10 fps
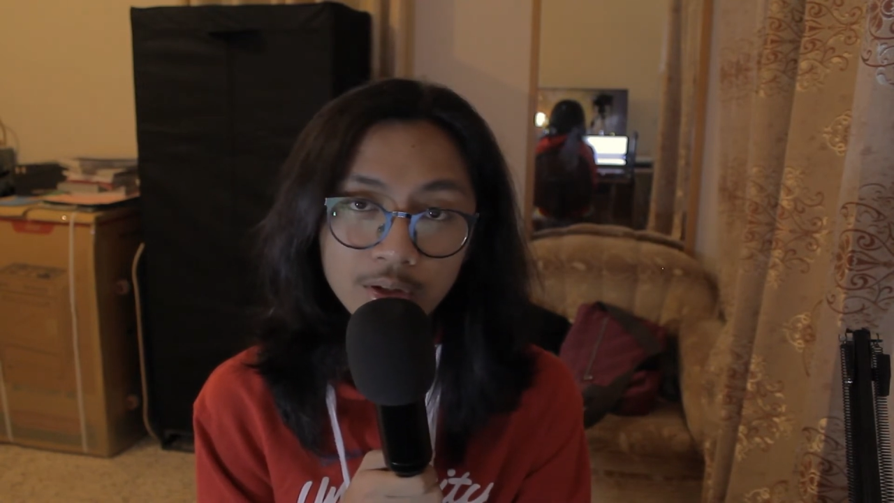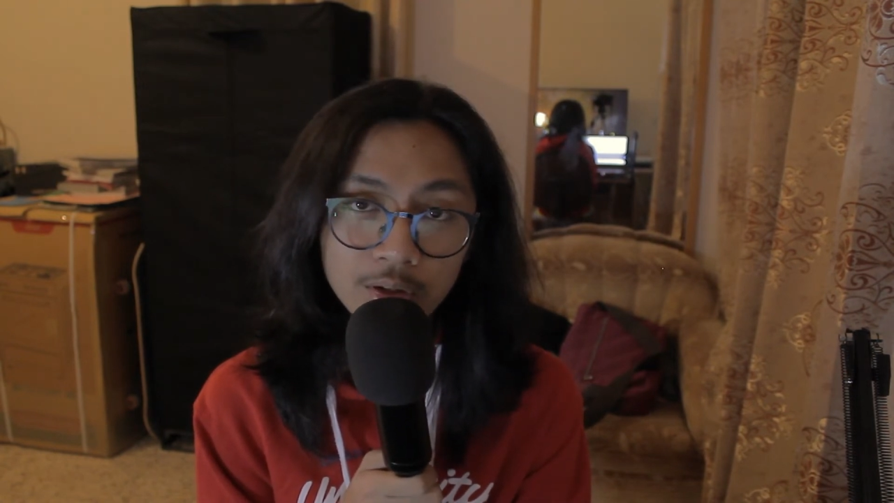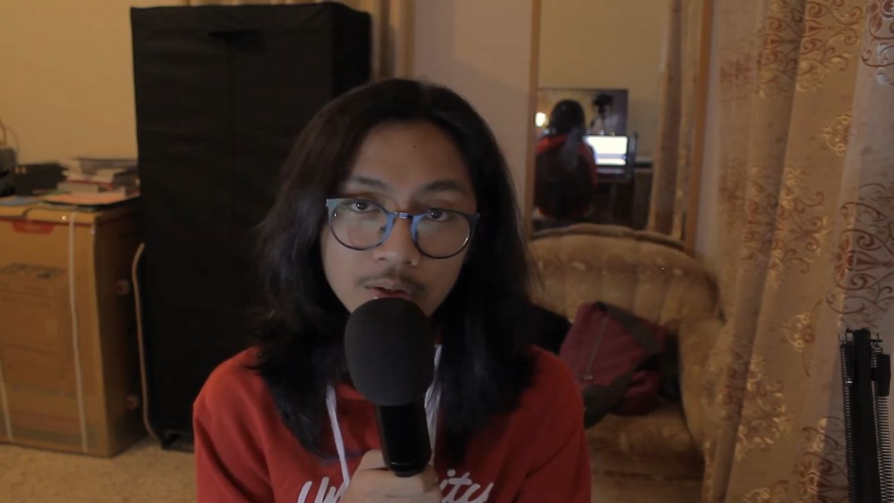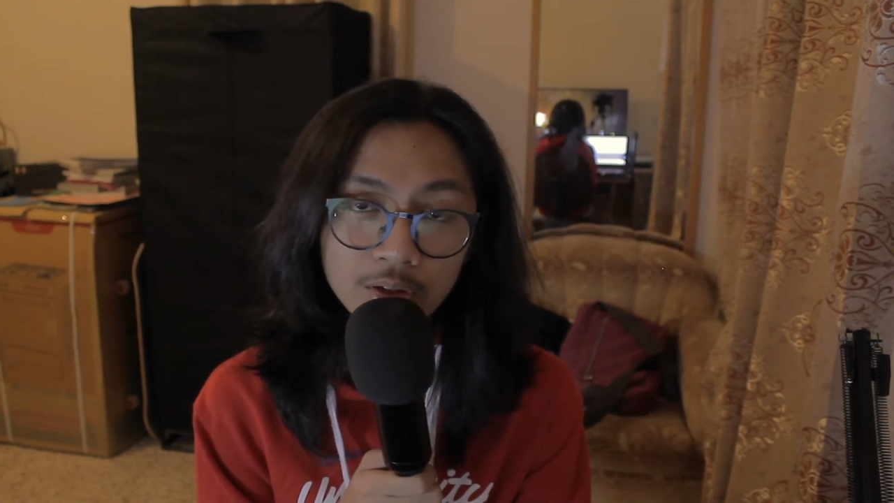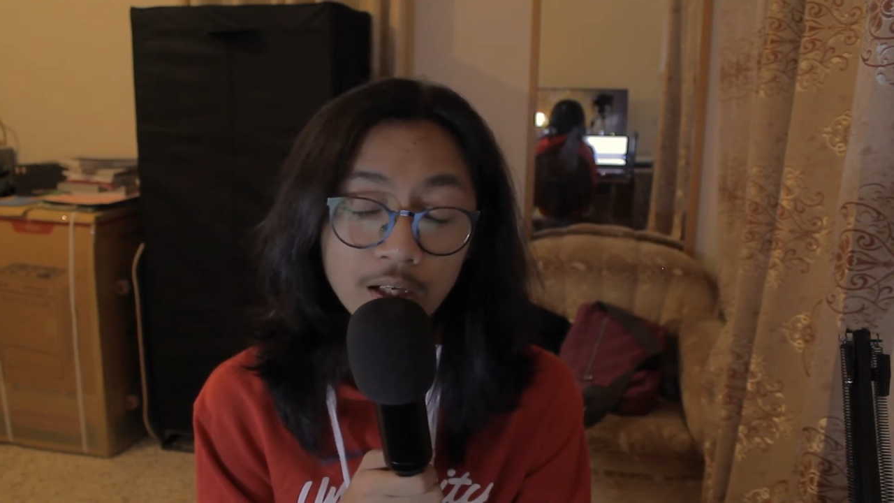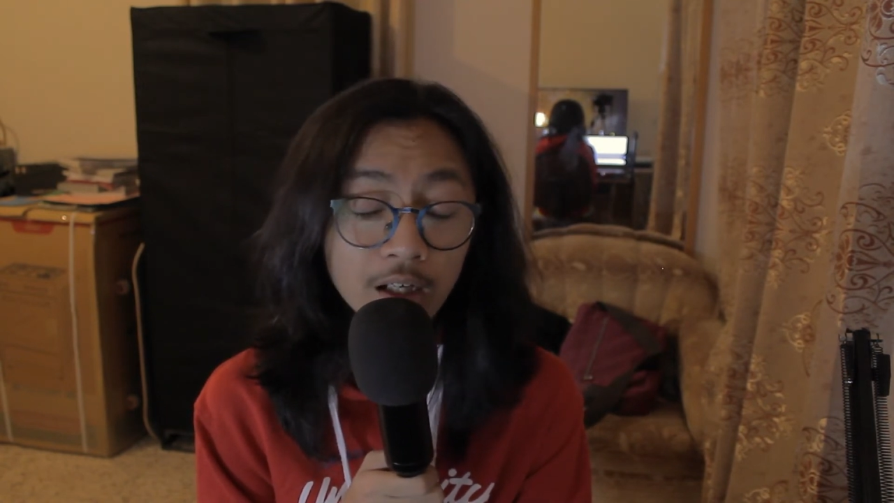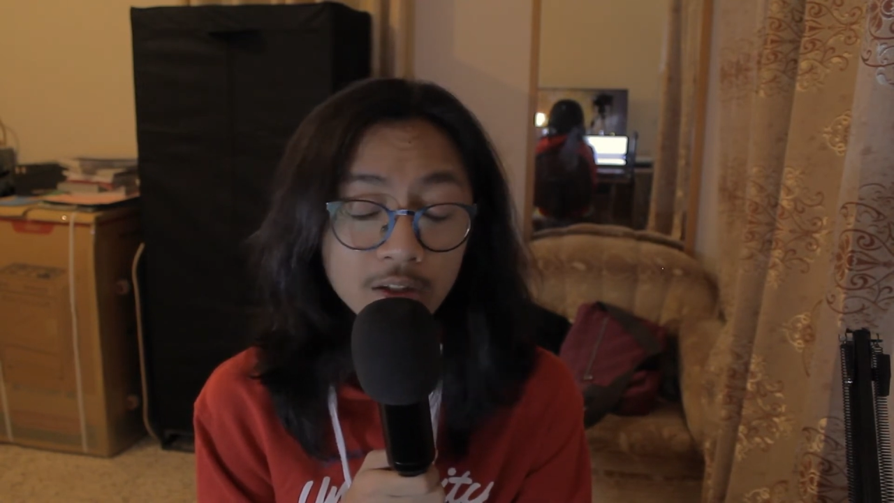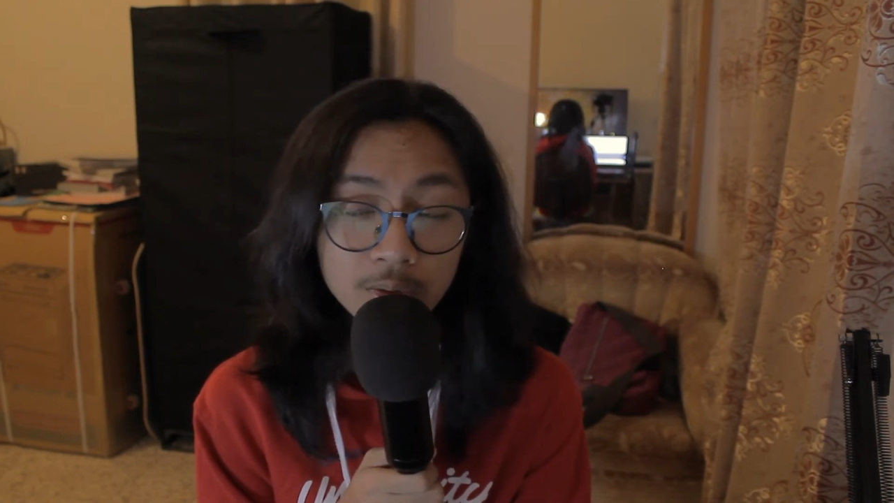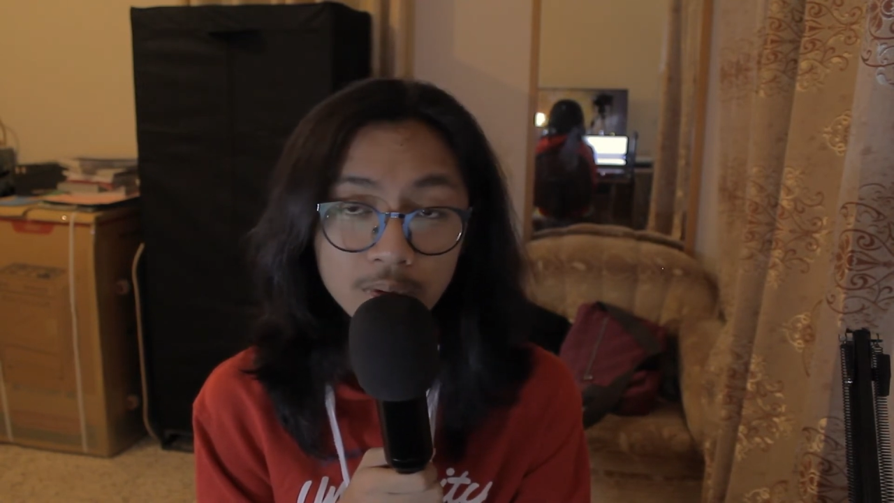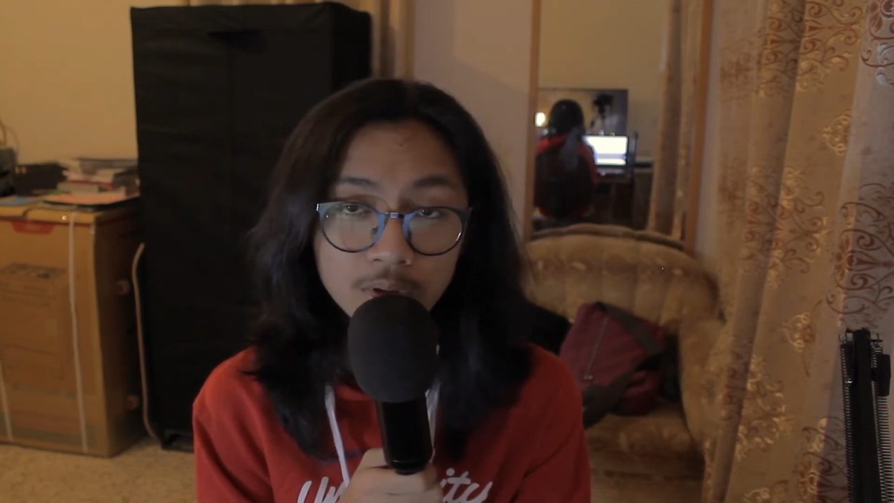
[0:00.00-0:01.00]
to go to the
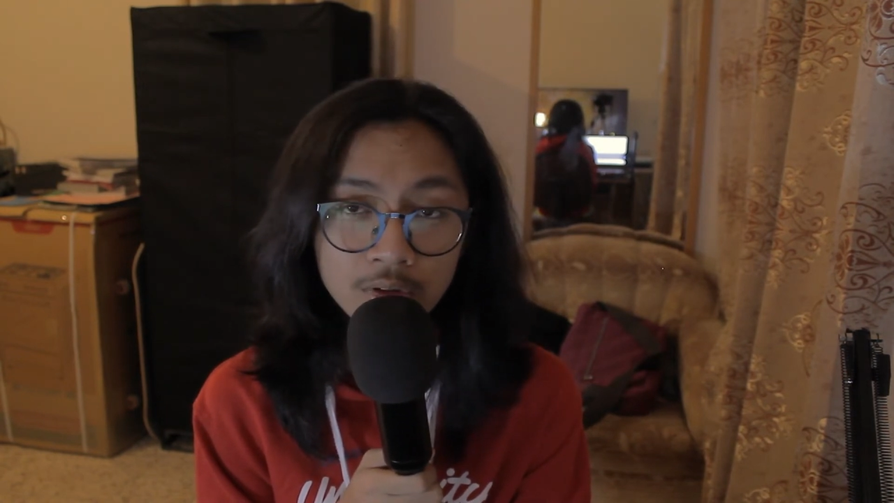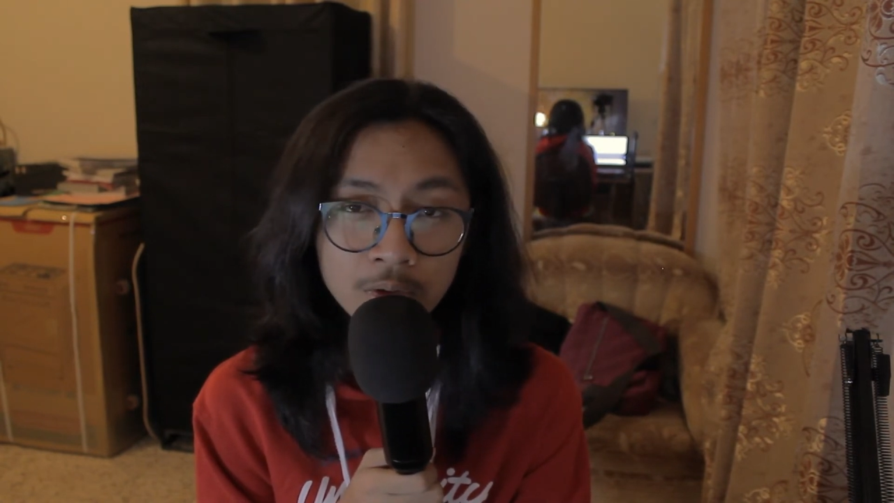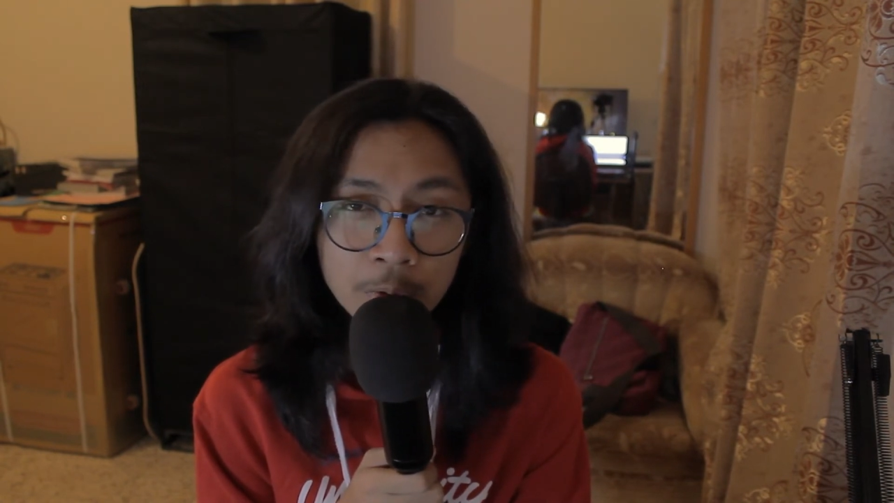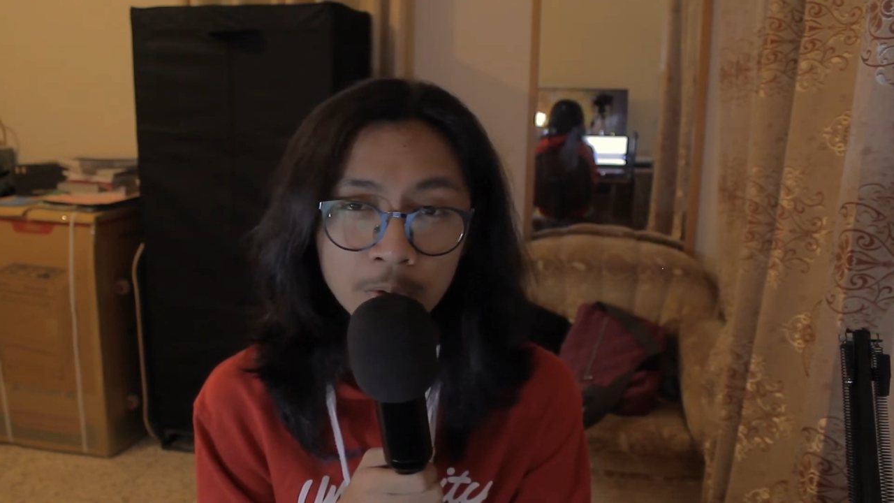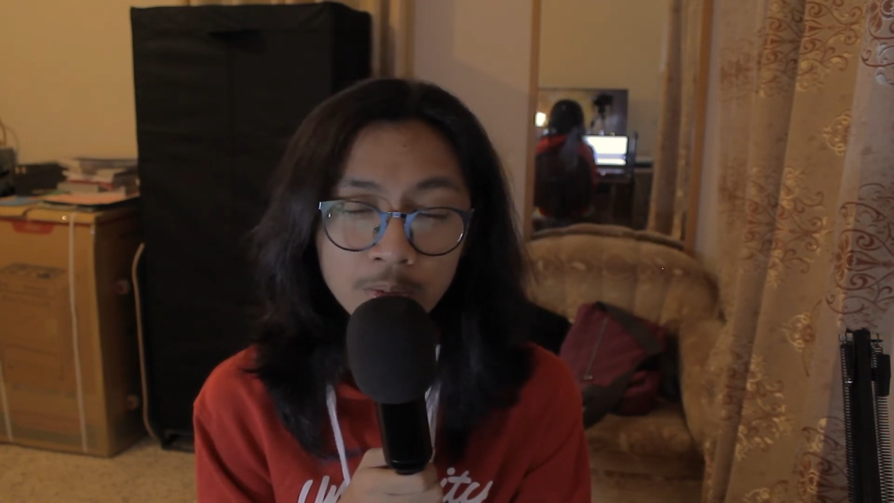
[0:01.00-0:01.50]
actual school